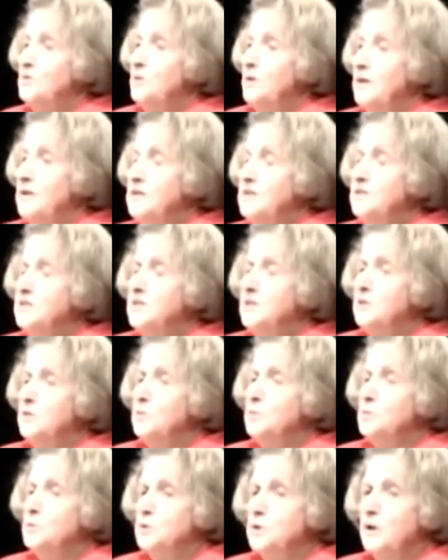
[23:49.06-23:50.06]
to
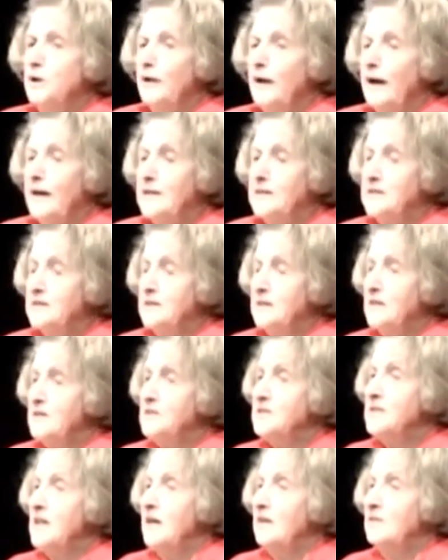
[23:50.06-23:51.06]
institutionalize their
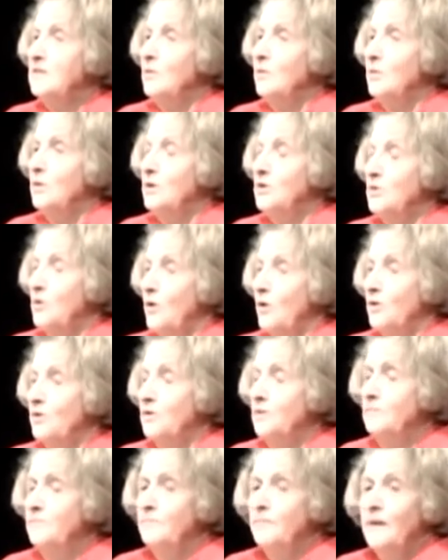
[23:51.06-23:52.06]
son or
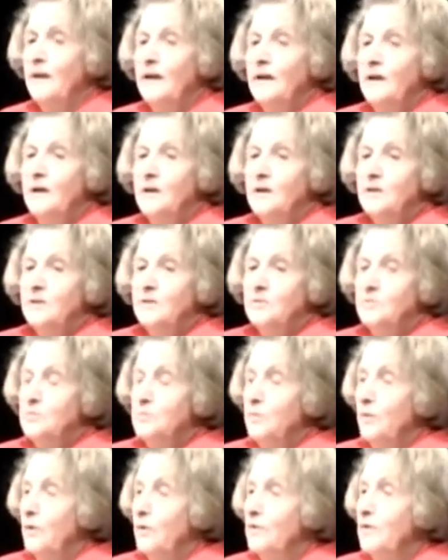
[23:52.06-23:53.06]
daughter to
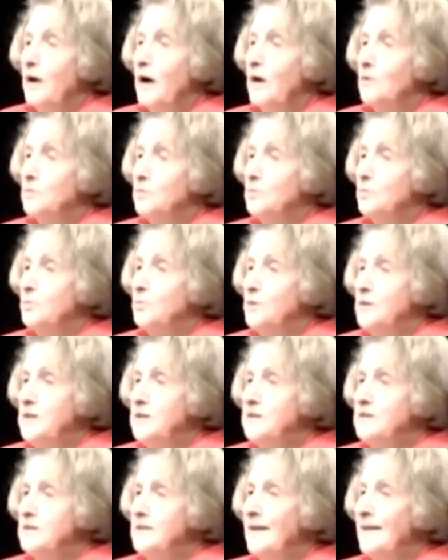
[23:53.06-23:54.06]
learn how to
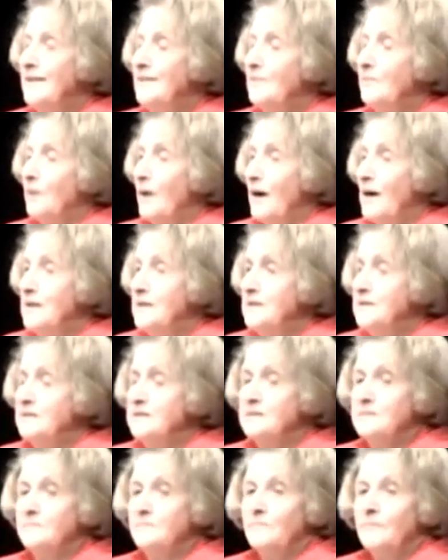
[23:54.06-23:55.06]
read and write
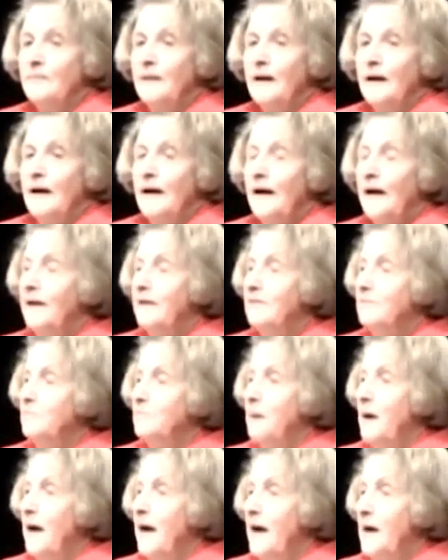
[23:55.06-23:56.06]

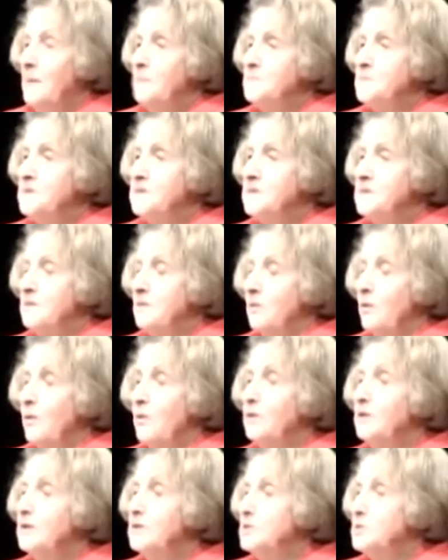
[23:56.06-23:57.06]
and perhaps
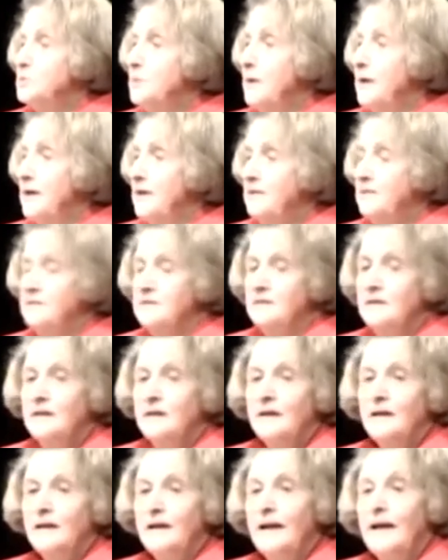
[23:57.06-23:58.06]
learn a trade
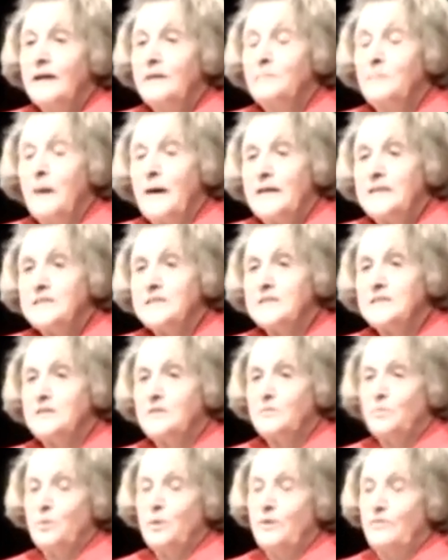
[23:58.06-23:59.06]
like
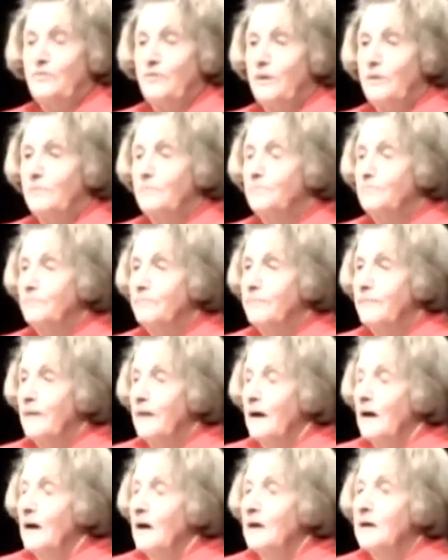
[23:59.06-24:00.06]
basket weaving.
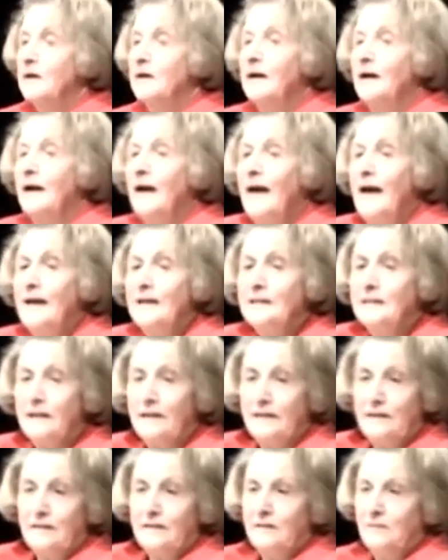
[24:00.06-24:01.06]

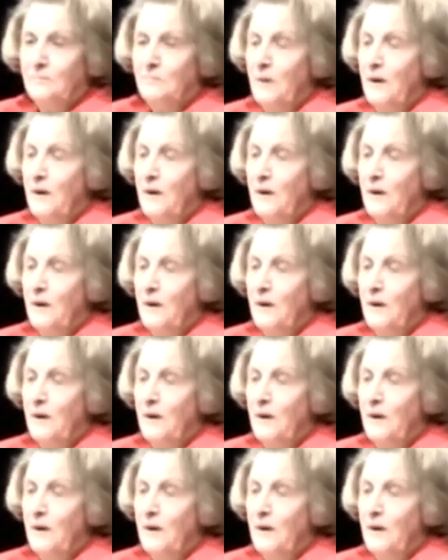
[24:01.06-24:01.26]
Gladly, the